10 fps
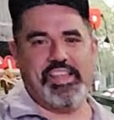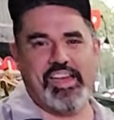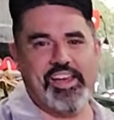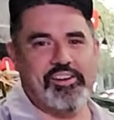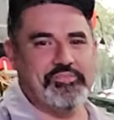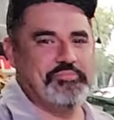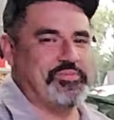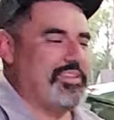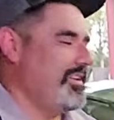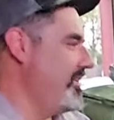out.
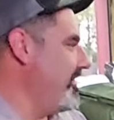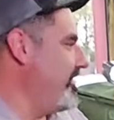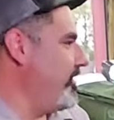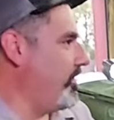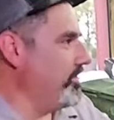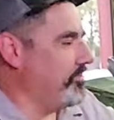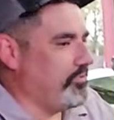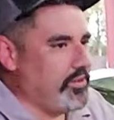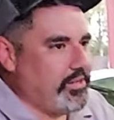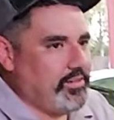On the
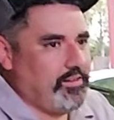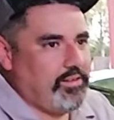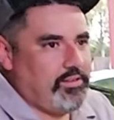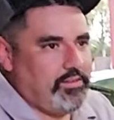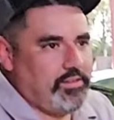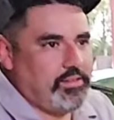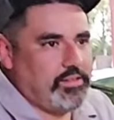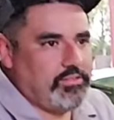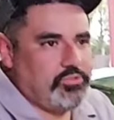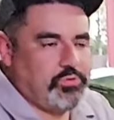front,
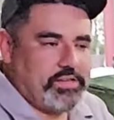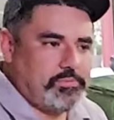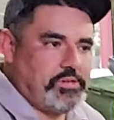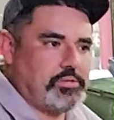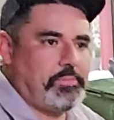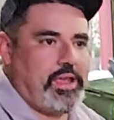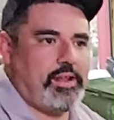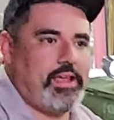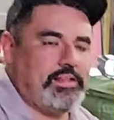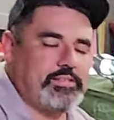the transmission pan
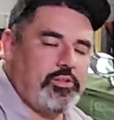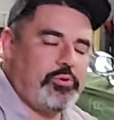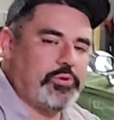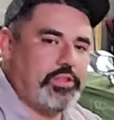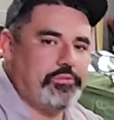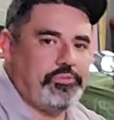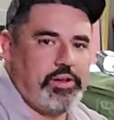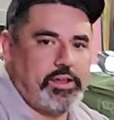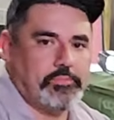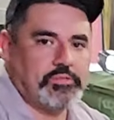hangs lower than the
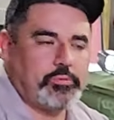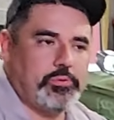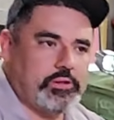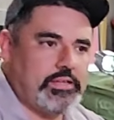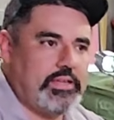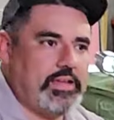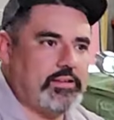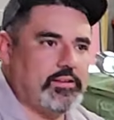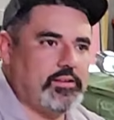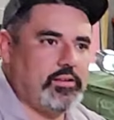frame, so we really can't
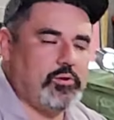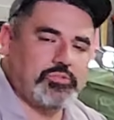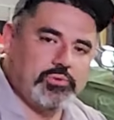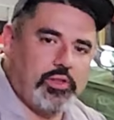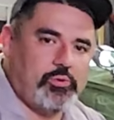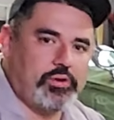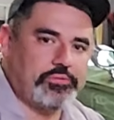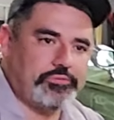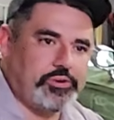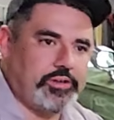go too low on the
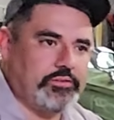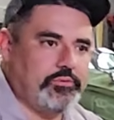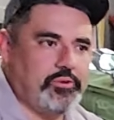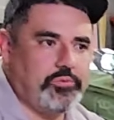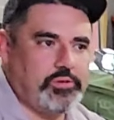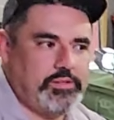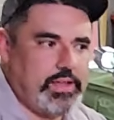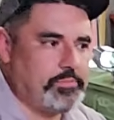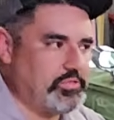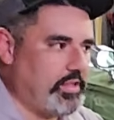front. We don't want to
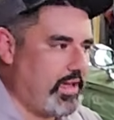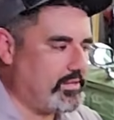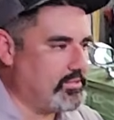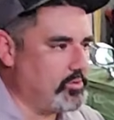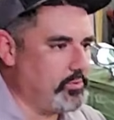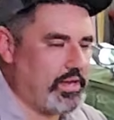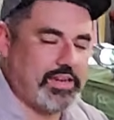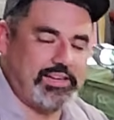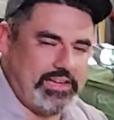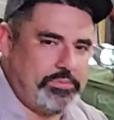damage that, so we're kind of
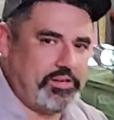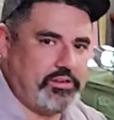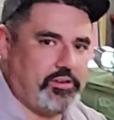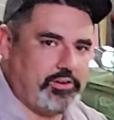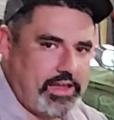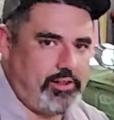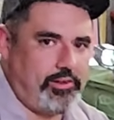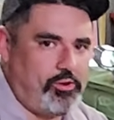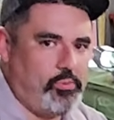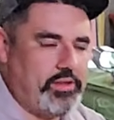limited on how low
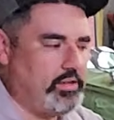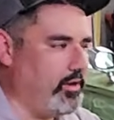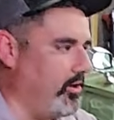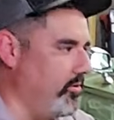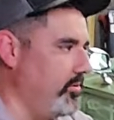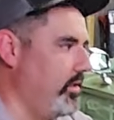we can go.